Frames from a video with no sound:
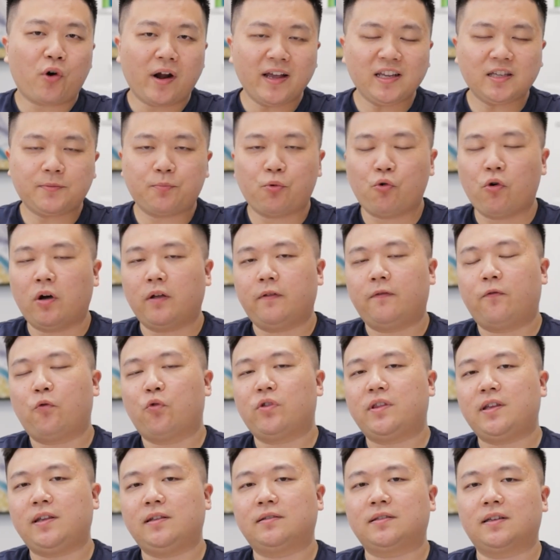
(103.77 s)
price point for
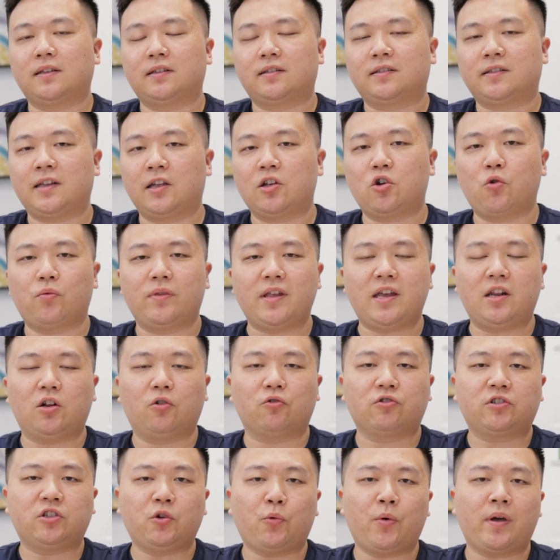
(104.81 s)
these single needle
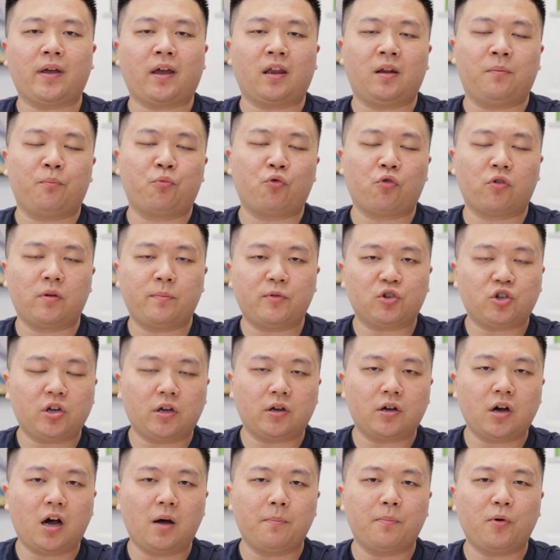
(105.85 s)
sewing and embroidery machine
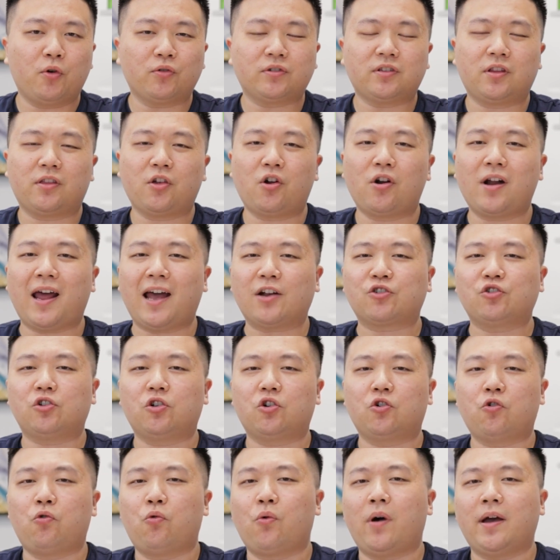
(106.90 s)
combos, they're actually
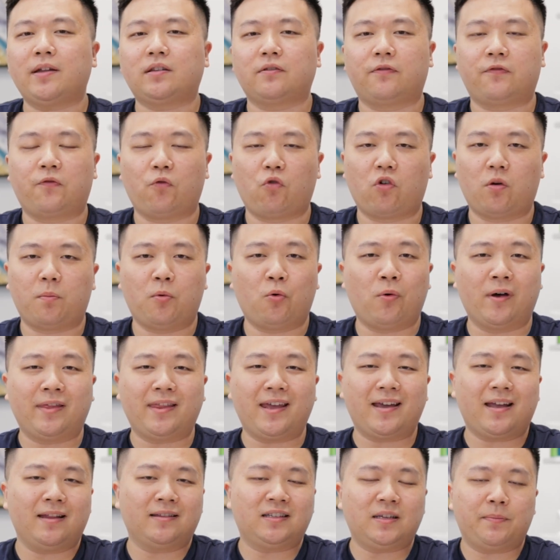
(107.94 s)
quite affordable and
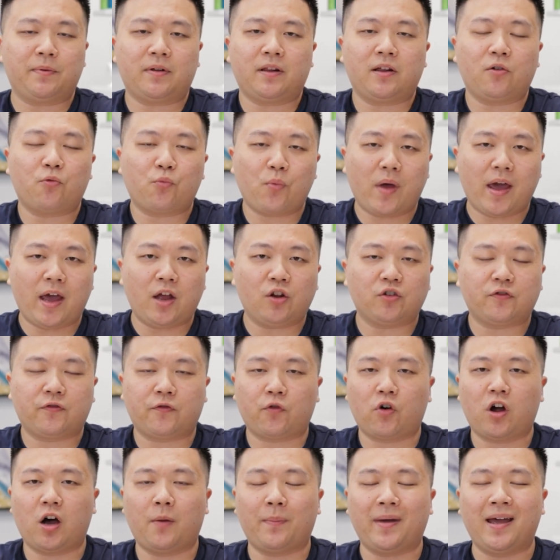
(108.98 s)
they can typically range
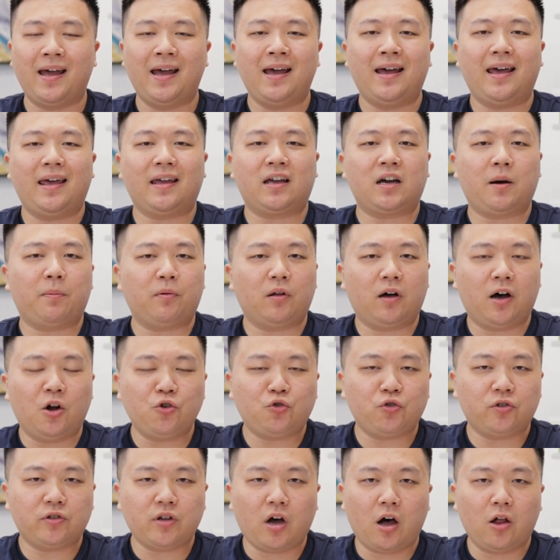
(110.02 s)
from a couple of
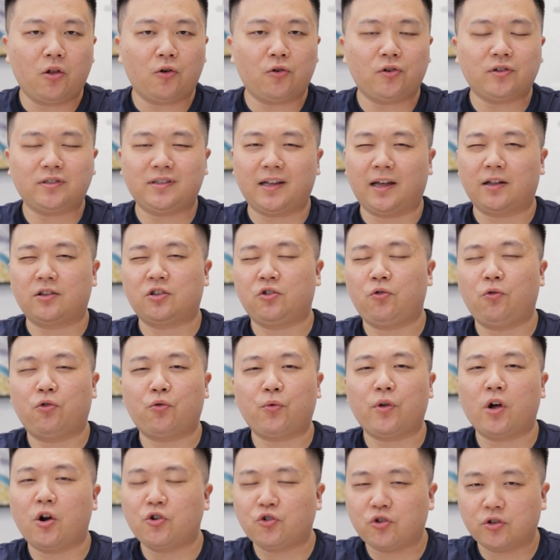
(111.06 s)
hundred dollars, like two,
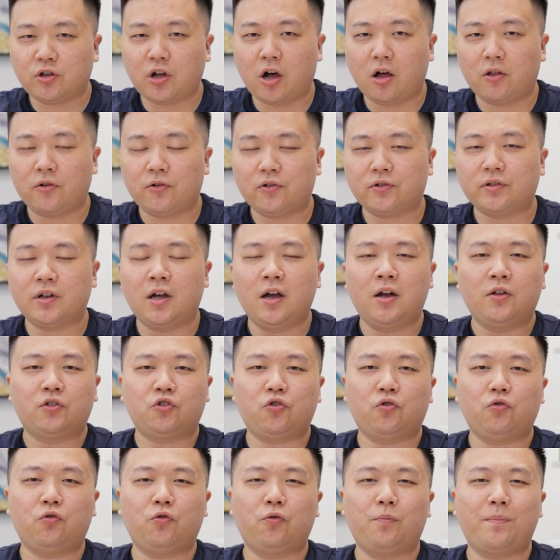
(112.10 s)
three hundred dollars,
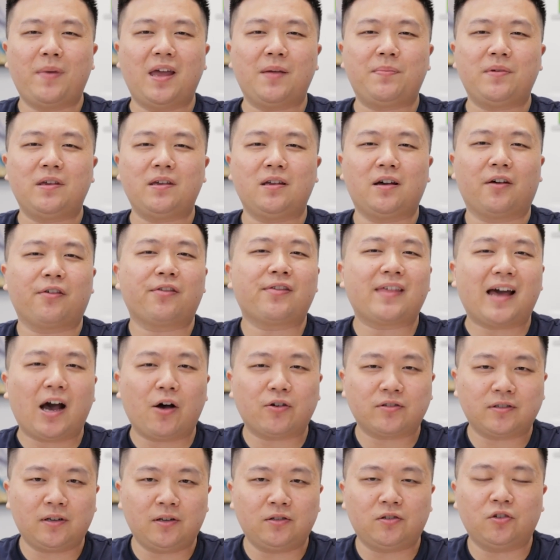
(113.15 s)
to maybe a
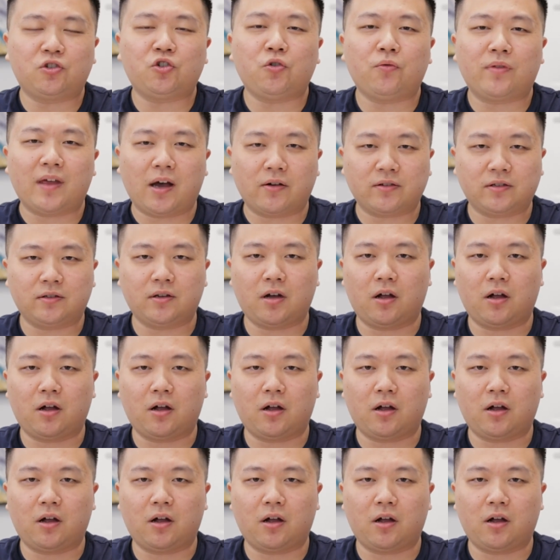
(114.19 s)
thousand to two thousand